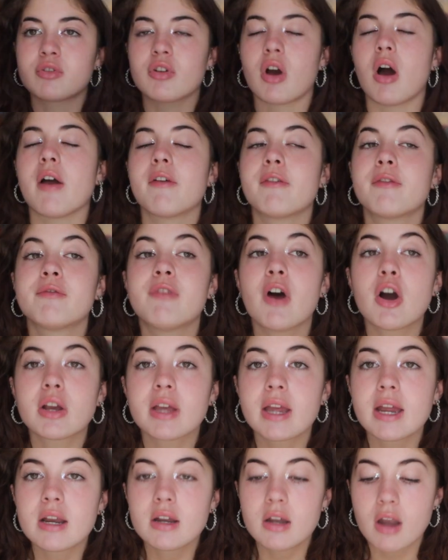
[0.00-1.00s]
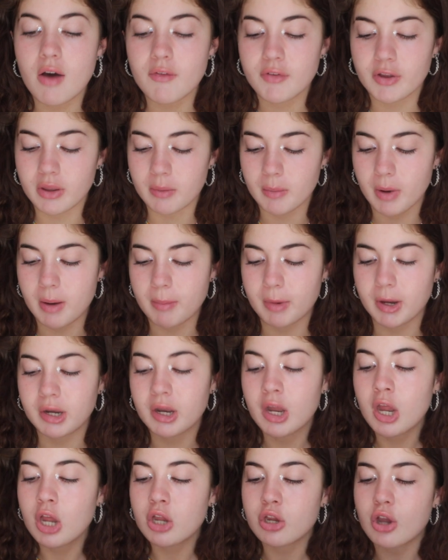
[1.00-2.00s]
which I fucking love at the moment
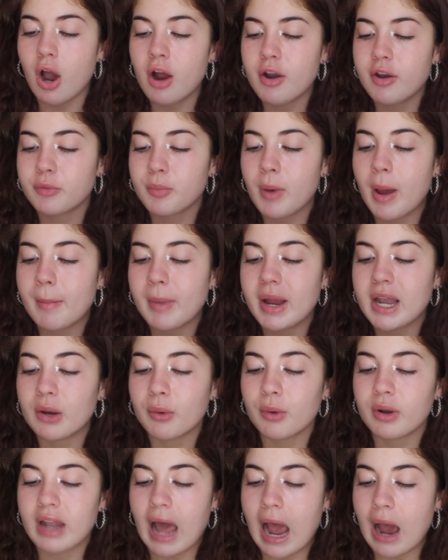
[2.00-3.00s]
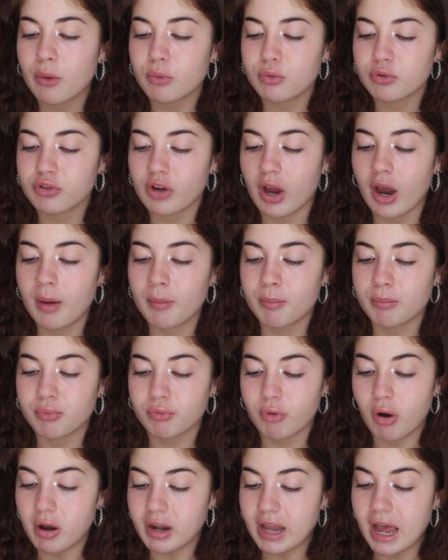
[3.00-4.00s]
moment. I just wear my little lounge um,
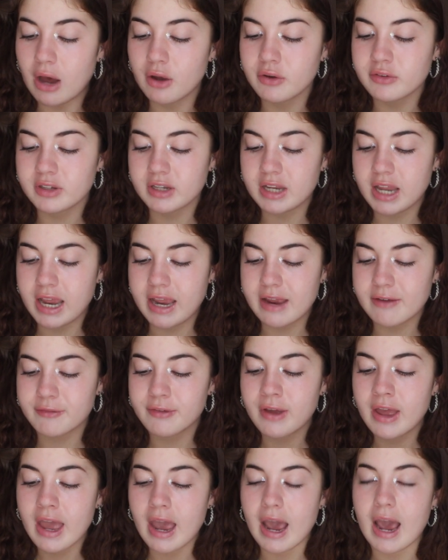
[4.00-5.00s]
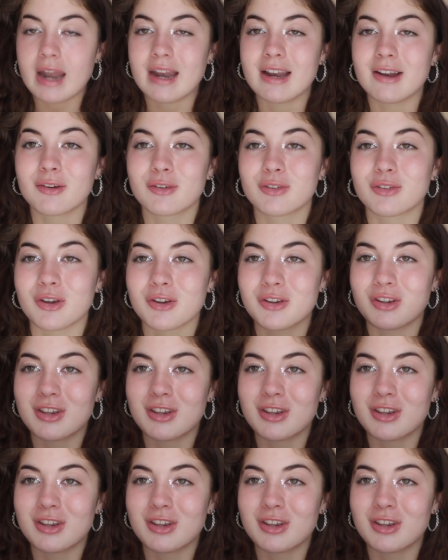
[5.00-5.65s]
bralette underneath and it looks so